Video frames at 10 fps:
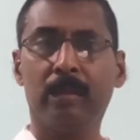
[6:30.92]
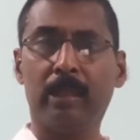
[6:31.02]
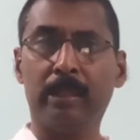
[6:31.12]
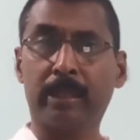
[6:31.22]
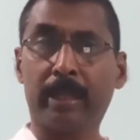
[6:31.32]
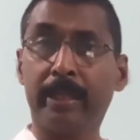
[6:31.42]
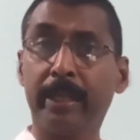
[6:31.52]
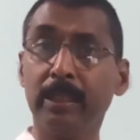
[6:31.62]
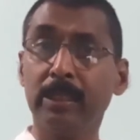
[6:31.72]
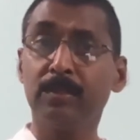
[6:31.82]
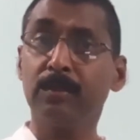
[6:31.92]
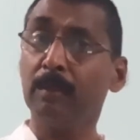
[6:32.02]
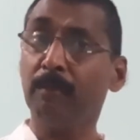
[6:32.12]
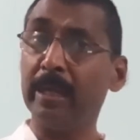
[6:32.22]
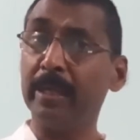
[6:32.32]
And the red eye is
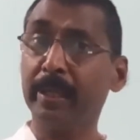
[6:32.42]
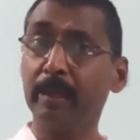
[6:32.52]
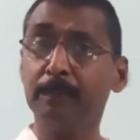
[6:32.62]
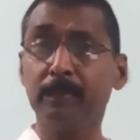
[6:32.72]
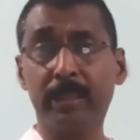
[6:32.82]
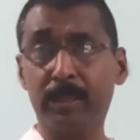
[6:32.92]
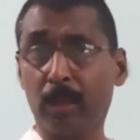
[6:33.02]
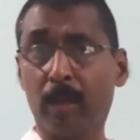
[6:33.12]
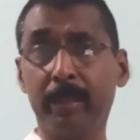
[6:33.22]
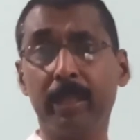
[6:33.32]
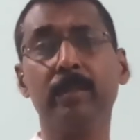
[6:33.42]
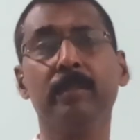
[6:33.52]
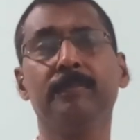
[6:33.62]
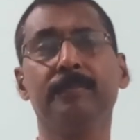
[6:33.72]
the wild type, that is dominant.